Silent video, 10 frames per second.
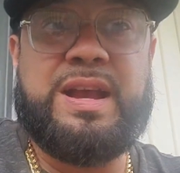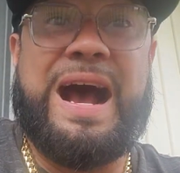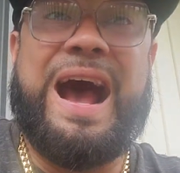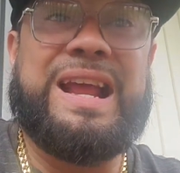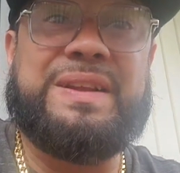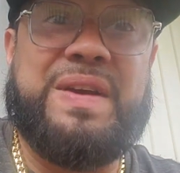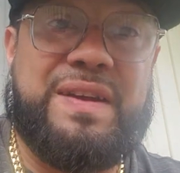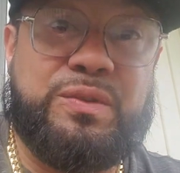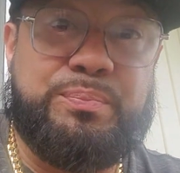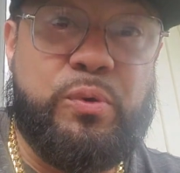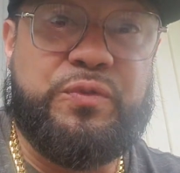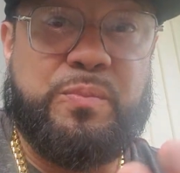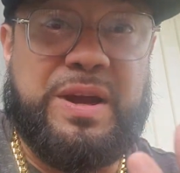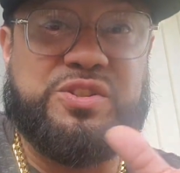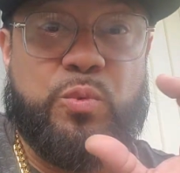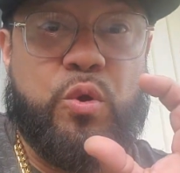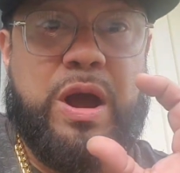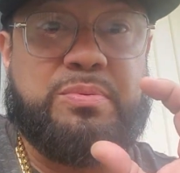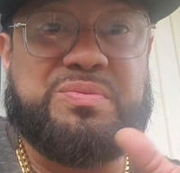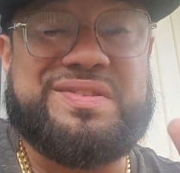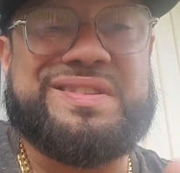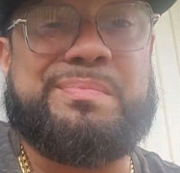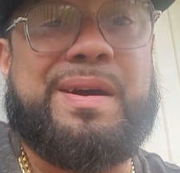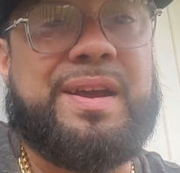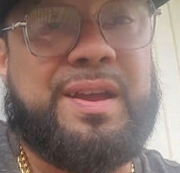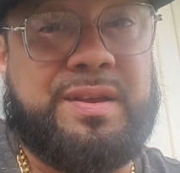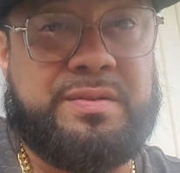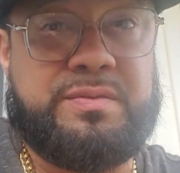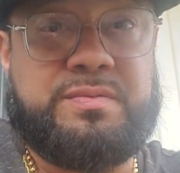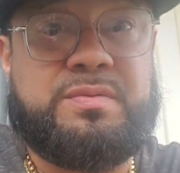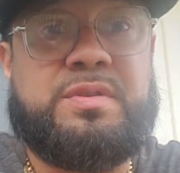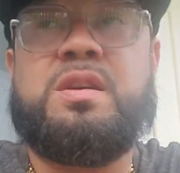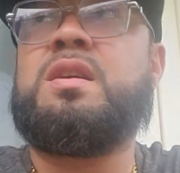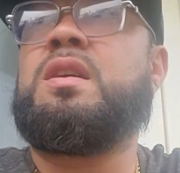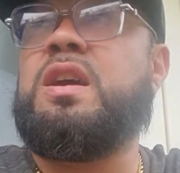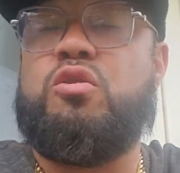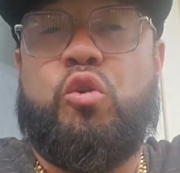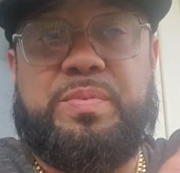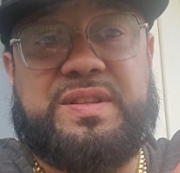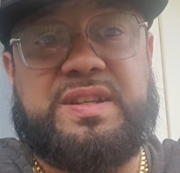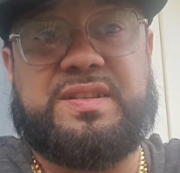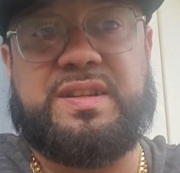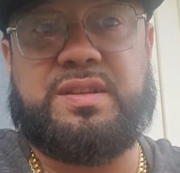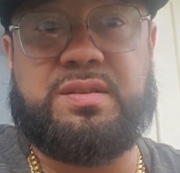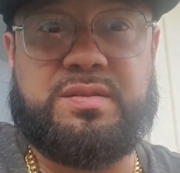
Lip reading: I ain't even have to booth them. I used to walk out with them shits in my hand in OBCC.